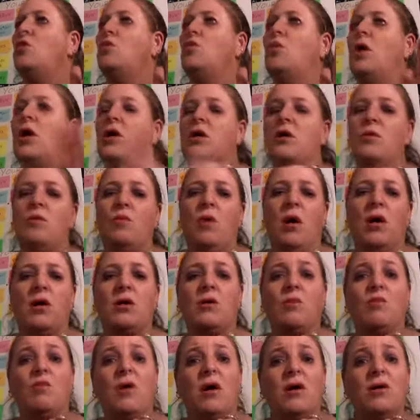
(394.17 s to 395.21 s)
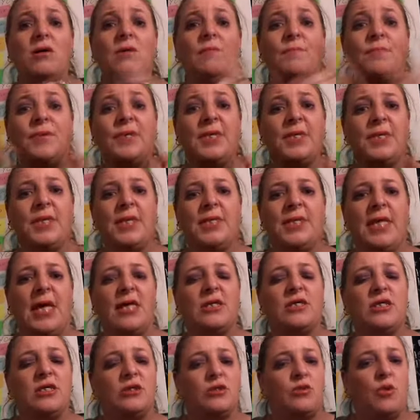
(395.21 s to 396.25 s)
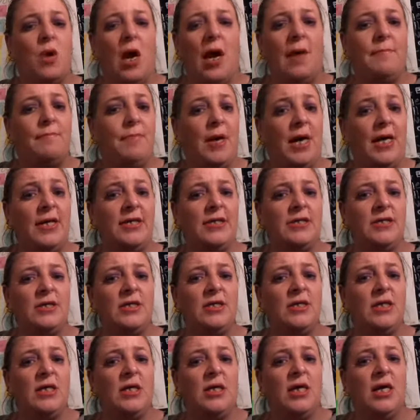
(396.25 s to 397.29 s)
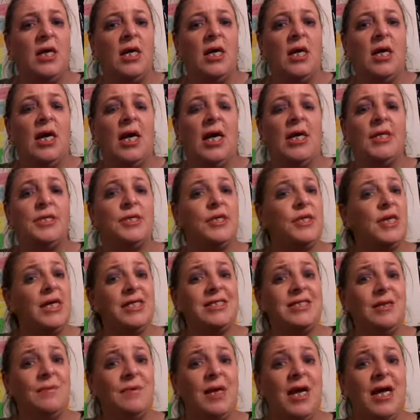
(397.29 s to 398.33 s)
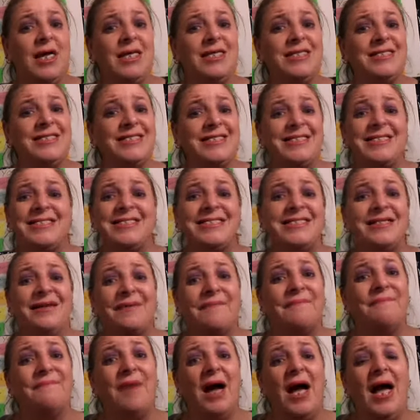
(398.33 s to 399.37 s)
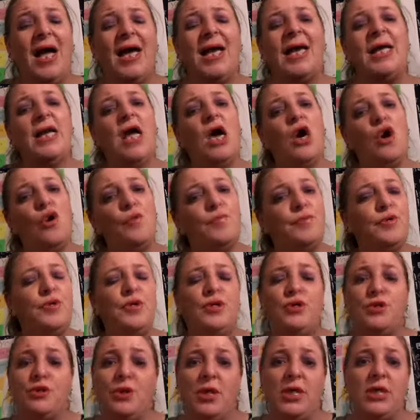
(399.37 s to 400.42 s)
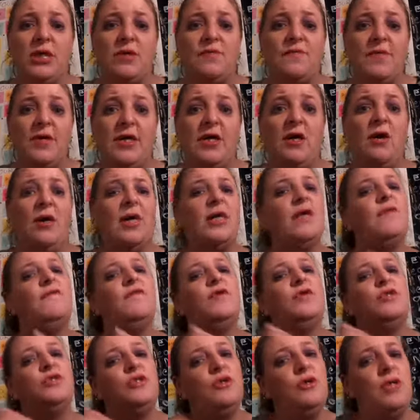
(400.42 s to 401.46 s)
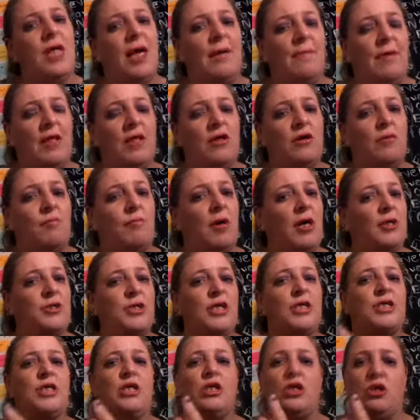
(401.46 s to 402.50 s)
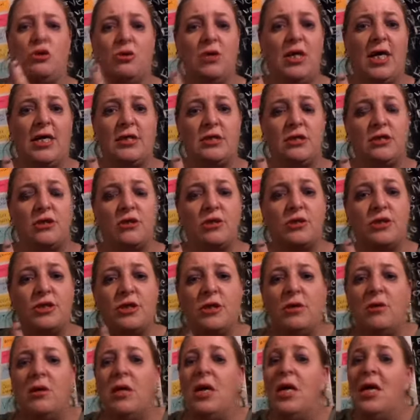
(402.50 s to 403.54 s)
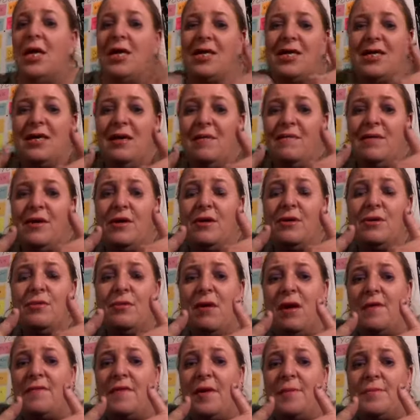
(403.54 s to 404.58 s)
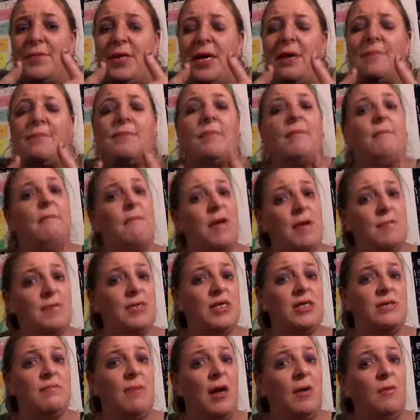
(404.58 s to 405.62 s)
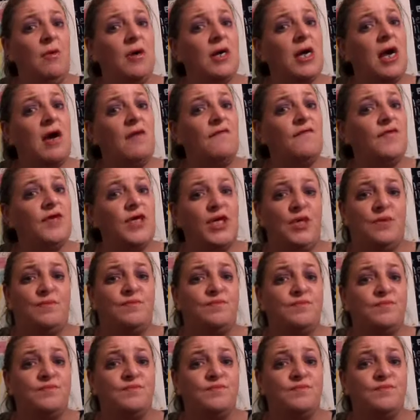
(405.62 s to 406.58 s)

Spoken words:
Welcome, welcome, welcome. Please hit that subscribe button. Until next time, guys. Bye, and I hope you enjoyed this video. And if you do like my little project and you'd like to do it too, give it a hoorah and thumbs up. Maybe this might work out for you.